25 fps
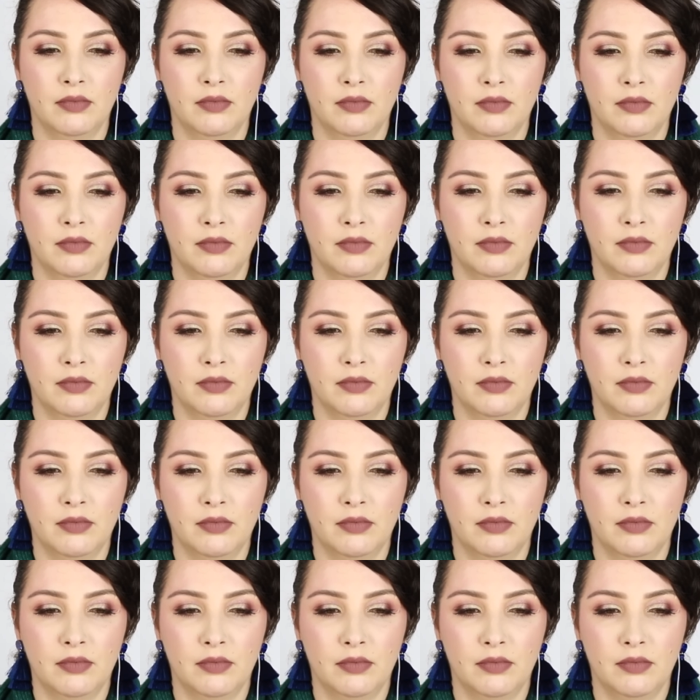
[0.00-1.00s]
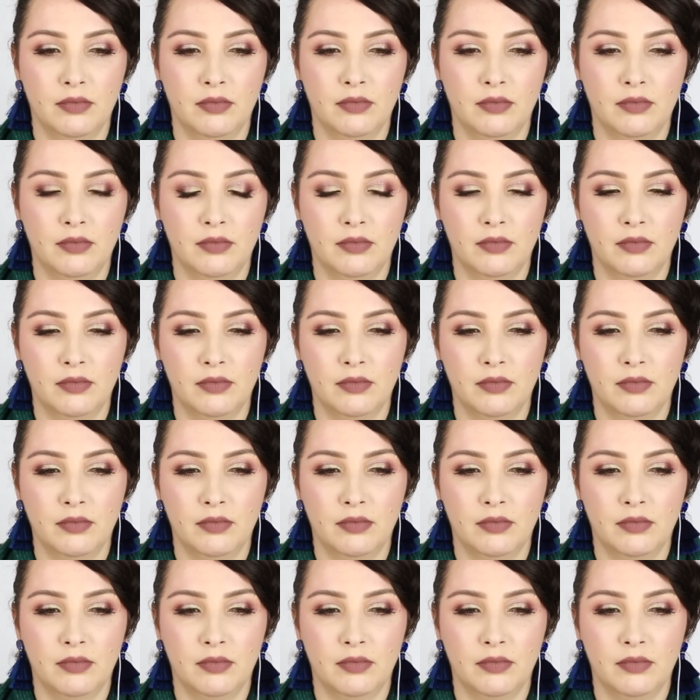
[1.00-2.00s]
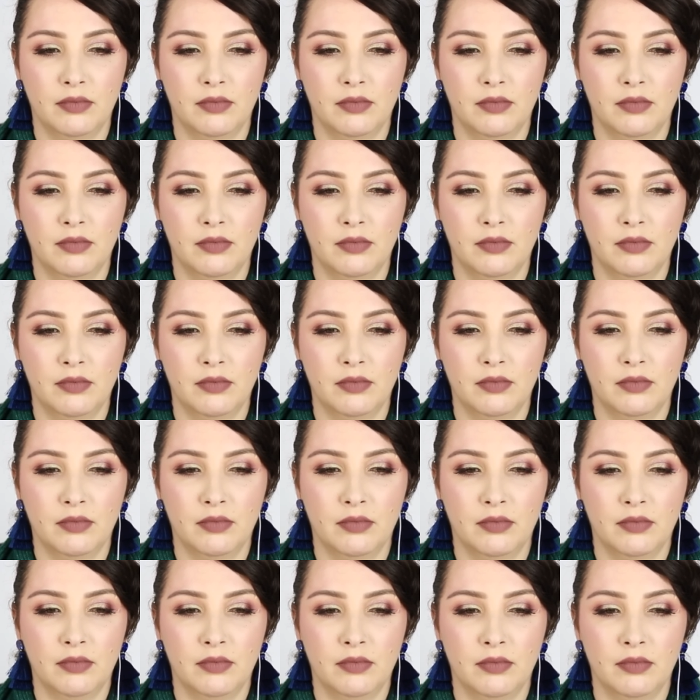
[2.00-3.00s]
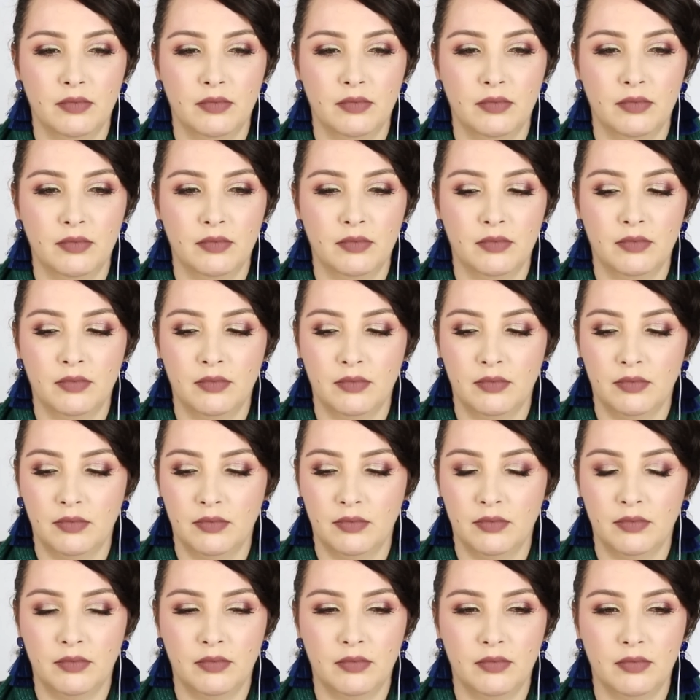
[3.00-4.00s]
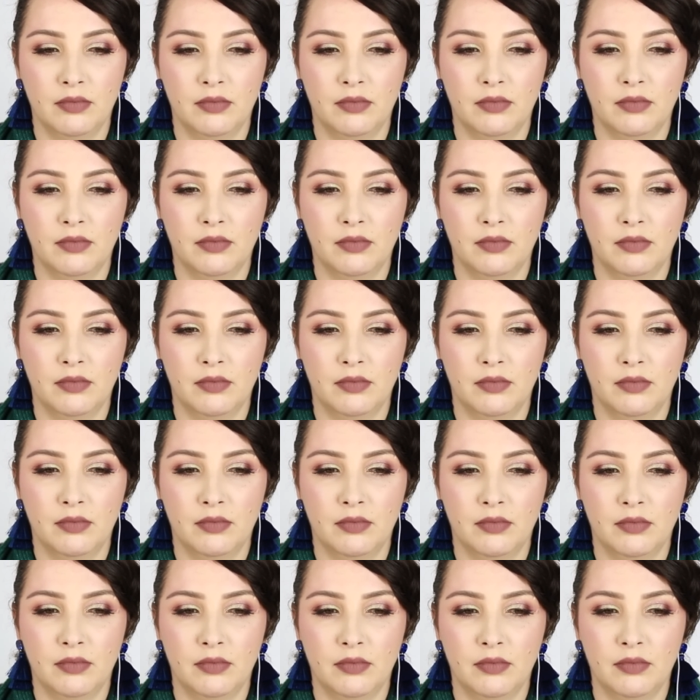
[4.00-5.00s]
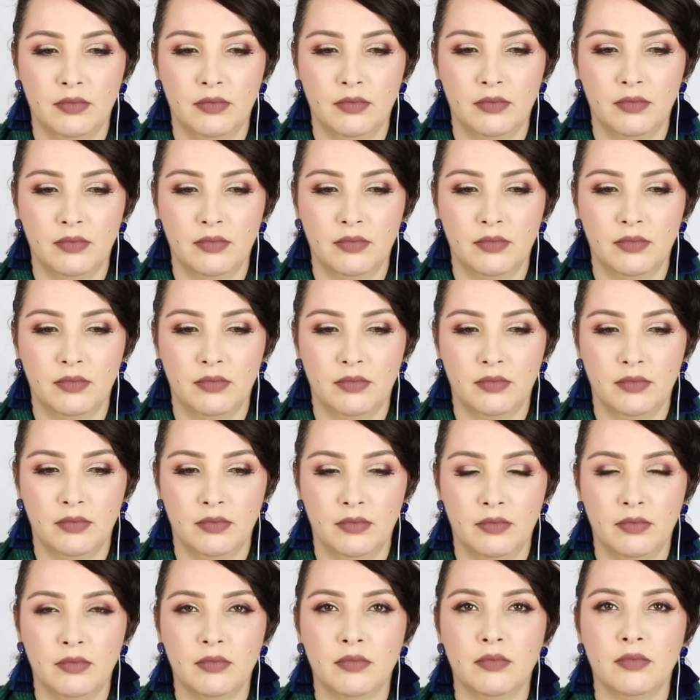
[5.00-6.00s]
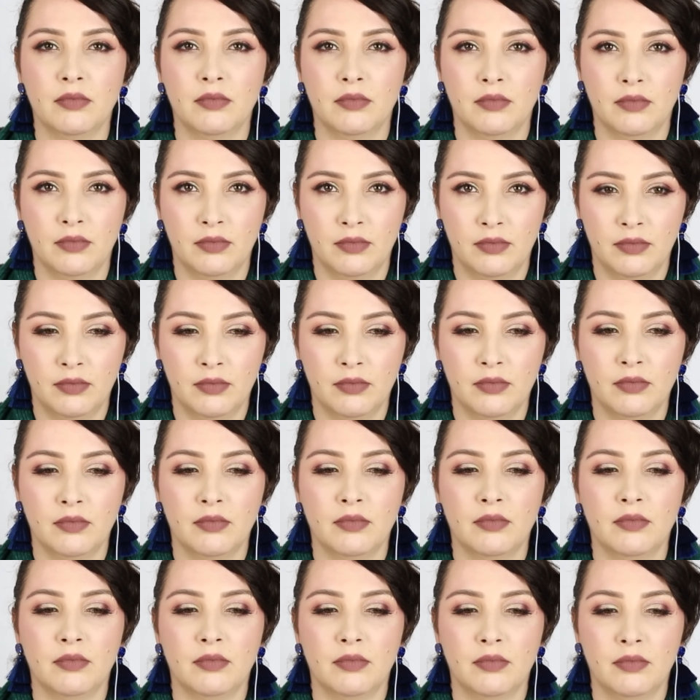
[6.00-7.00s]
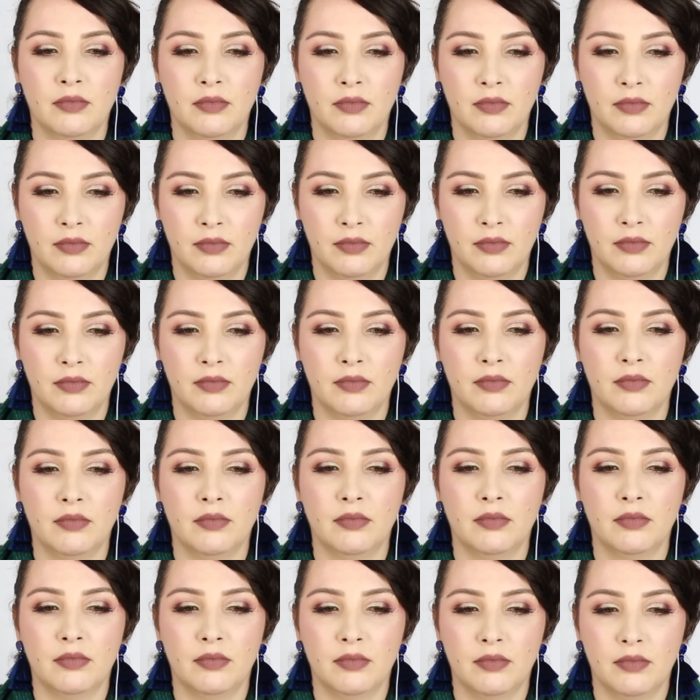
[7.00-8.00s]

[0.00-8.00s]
[no speech]